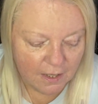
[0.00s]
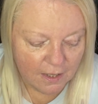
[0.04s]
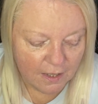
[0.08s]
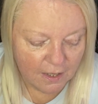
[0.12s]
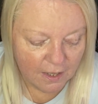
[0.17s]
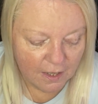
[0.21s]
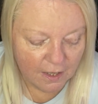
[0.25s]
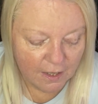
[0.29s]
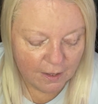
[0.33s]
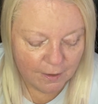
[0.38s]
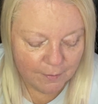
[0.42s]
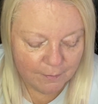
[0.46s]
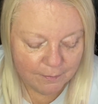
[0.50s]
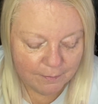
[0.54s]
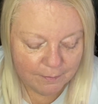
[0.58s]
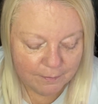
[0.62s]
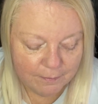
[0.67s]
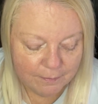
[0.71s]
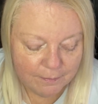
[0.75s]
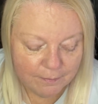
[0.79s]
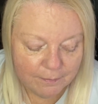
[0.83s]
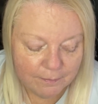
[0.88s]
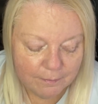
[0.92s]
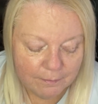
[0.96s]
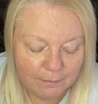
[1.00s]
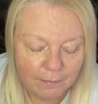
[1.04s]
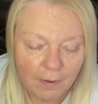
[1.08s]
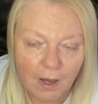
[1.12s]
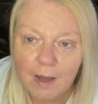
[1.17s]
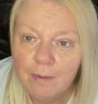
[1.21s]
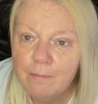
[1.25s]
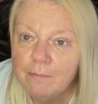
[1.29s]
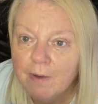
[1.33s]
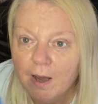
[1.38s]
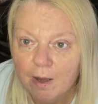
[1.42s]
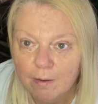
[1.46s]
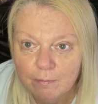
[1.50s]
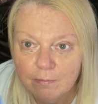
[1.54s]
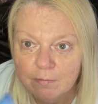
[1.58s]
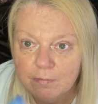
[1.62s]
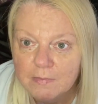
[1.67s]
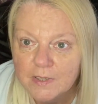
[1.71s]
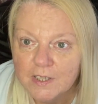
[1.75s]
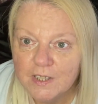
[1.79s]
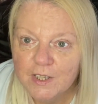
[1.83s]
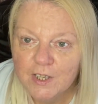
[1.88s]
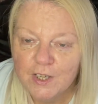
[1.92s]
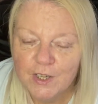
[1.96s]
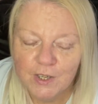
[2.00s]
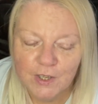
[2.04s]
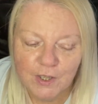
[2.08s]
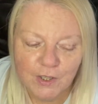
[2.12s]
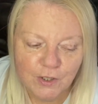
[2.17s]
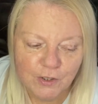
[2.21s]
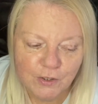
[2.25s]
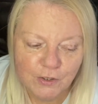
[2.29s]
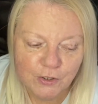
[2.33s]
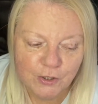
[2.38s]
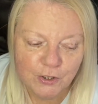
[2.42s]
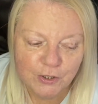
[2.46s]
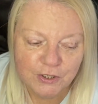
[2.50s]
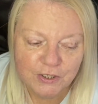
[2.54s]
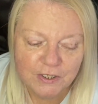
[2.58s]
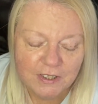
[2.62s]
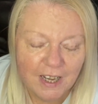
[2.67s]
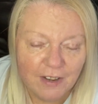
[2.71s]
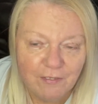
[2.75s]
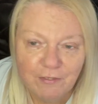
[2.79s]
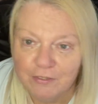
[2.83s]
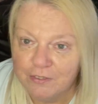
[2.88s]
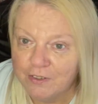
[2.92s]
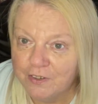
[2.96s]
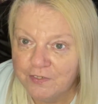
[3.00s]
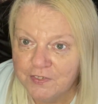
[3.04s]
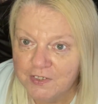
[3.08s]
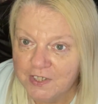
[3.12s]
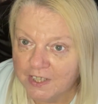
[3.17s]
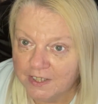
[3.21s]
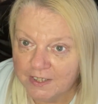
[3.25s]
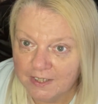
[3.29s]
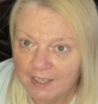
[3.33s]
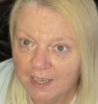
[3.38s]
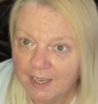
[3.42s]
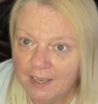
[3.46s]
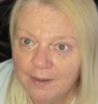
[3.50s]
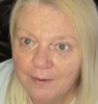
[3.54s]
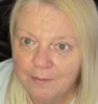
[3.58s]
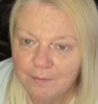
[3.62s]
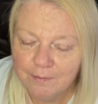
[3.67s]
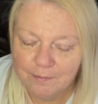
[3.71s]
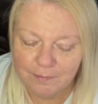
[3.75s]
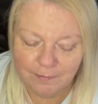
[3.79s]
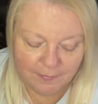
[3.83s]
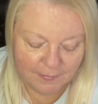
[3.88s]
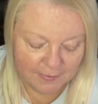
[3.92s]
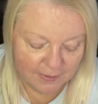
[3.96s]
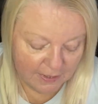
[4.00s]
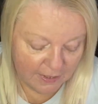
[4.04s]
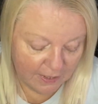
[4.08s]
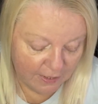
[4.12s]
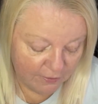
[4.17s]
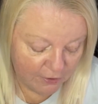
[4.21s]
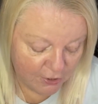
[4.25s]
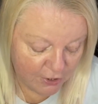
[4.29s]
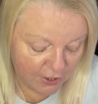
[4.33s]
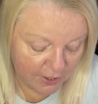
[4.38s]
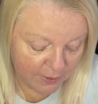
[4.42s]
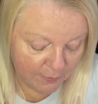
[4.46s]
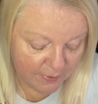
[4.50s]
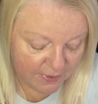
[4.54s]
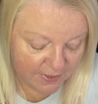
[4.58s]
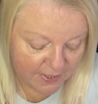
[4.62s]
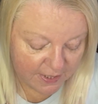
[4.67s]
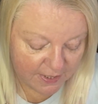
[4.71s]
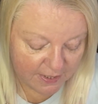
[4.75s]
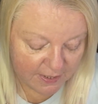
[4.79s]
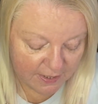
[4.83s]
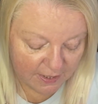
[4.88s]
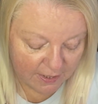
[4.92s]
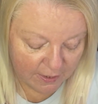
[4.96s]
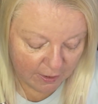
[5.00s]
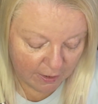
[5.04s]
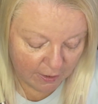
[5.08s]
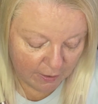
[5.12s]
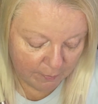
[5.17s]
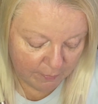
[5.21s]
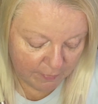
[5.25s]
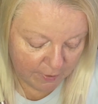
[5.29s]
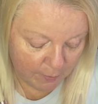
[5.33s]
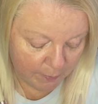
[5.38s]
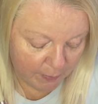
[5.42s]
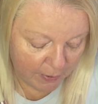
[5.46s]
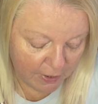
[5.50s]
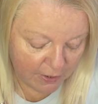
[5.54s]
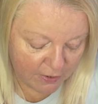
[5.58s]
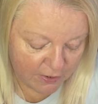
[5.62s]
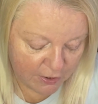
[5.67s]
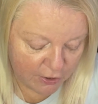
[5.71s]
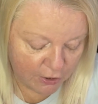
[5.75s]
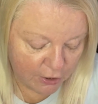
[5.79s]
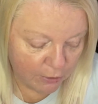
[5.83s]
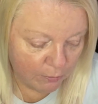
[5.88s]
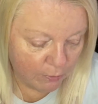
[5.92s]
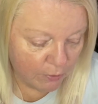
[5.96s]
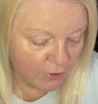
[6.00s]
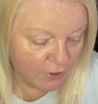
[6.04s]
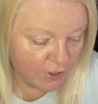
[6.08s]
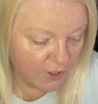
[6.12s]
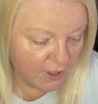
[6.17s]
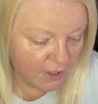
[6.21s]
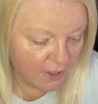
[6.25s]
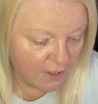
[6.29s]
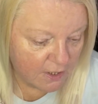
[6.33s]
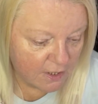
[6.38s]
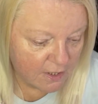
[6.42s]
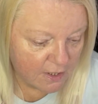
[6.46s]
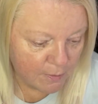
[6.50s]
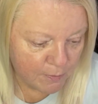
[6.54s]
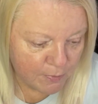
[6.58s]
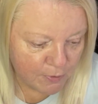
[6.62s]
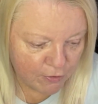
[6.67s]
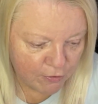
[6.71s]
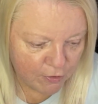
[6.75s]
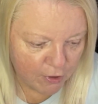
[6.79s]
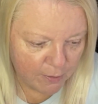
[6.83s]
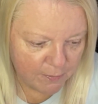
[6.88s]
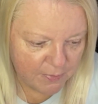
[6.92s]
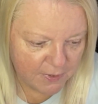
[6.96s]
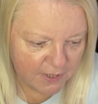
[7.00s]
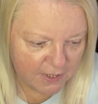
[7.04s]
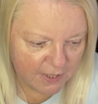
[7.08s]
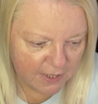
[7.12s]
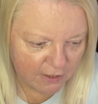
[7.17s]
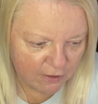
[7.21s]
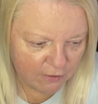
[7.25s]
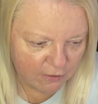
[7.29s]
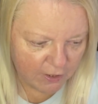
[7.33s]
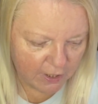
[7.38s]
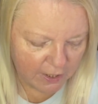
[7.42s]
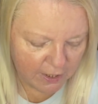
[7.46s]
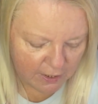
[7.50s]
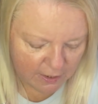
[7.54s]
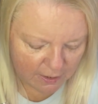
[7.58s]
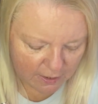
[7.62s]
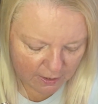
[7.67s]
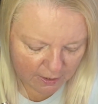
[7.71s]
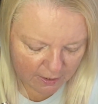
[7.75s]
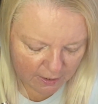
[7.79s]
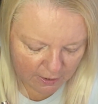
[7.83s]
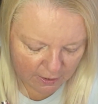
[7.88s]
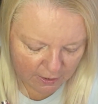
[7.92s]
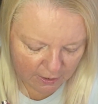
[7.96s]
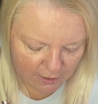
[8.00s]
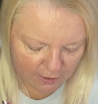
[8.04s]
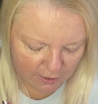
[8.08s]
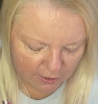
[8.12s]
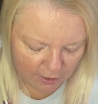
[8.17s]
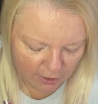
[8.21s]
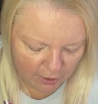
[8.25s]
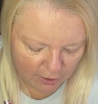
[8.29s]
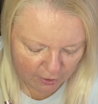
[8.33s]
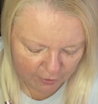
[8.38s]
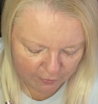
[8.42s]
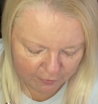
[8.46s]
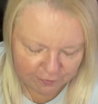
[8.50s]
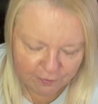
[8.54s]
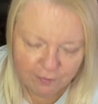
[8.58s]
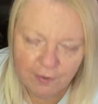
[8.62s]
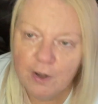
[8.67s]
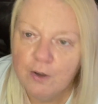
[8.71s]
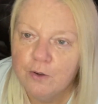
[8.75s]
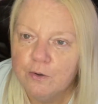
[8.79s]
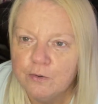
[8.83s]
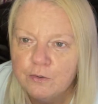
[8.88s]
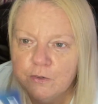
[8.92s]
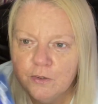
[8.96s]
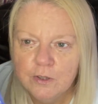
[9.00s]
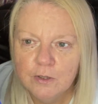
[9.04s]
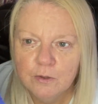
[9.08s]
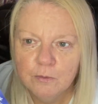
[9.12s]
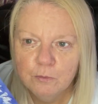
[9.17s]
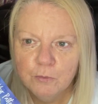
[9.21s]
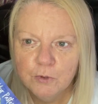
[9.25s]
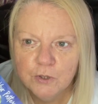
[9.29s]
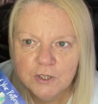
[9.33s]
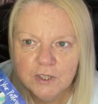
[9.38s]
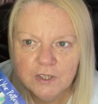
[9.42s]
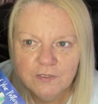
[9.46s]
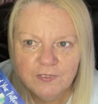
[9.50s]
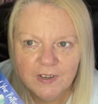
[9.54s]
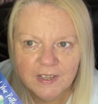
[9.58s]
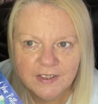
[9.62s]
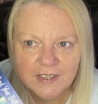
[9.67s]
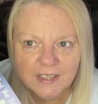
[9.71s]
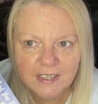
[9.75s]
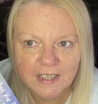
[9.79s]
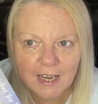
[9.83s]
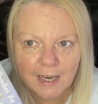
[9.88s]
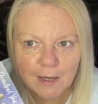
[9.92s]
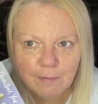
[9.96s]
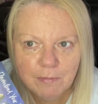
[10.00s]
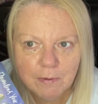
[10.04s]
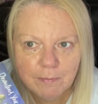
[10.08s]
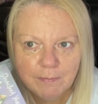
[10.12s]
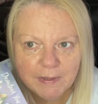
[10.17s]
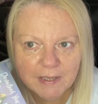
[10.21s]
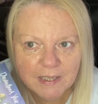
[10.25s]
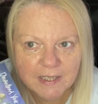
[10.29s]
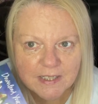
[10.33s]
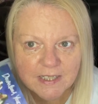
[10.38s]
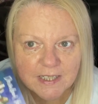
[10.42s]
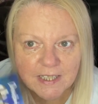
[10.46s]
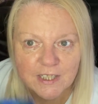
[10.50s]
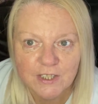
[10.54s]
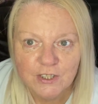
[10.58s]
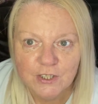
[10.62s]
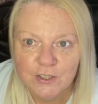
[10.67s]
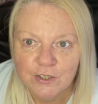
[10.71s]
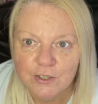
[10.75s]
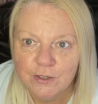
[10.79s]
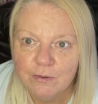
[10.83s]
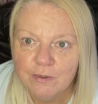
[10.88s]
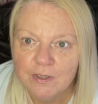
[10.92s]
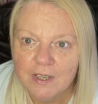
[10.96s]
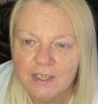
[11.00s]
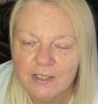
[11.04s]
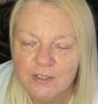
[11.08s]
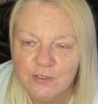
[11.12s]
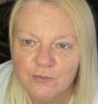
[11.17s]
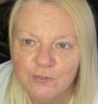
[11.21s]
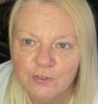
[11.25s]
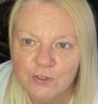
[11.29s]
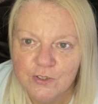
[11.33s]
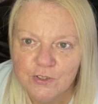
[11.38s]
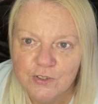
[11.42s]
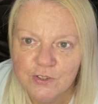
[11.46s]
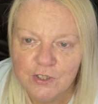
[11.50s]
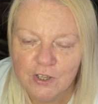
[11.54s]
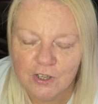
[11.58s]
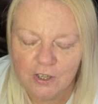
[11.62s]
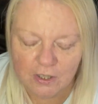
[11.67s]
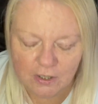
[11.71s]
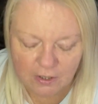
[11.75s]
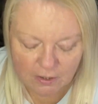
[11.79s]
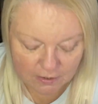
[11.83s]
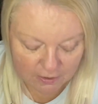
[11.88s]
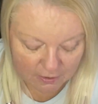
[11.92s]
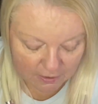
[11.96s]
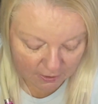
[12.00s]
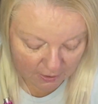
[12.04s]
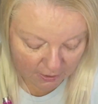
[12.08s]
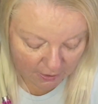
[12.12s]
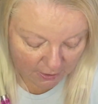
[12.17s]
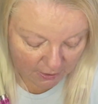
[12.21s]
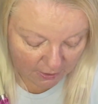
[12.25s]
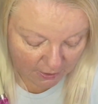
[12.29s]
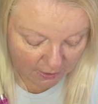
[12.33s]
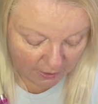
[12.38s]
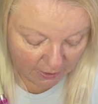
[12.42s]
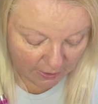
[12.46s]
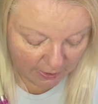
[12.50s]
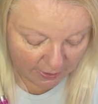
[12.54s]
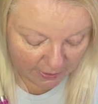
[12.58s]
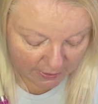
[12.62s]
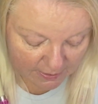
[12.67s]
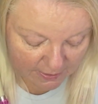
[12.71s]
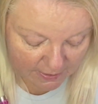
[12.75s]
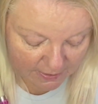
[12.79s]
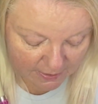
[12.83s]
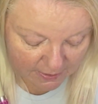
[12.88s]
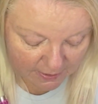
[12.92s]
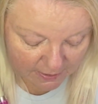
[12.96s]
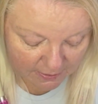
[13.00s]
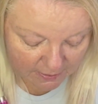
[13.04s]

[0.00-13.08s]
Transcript: Um, my mum could never have done that. If she was an, um, a person who wanted to subscribe to KnitCrate, her phone wouldn't have had the capability to do this for a start, and